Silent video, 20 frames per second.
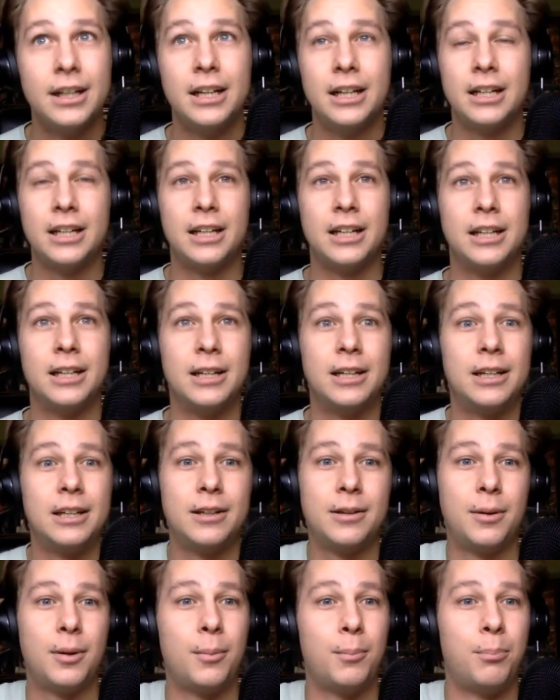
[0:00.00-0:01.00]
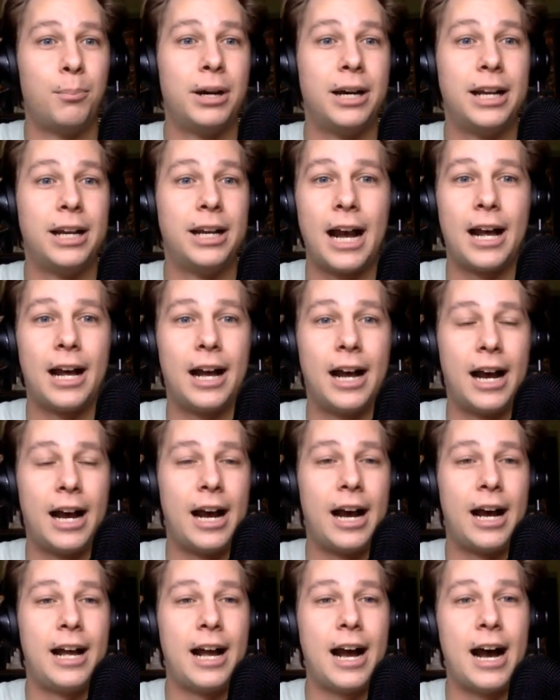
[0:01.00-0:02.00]
But
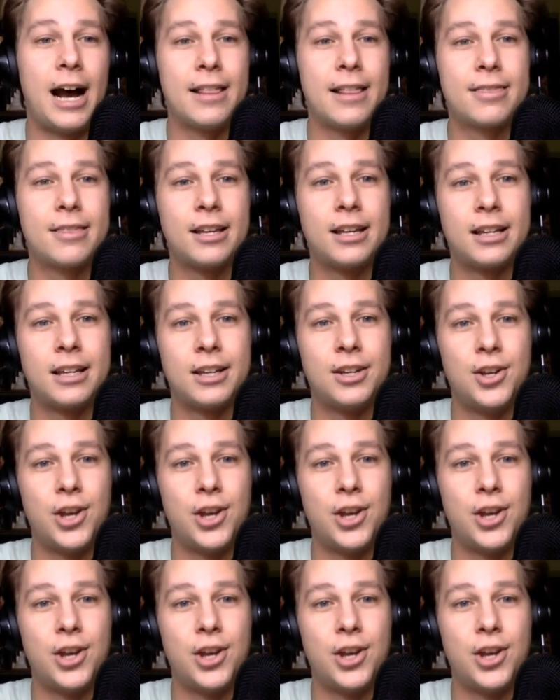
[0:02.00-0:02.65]
I think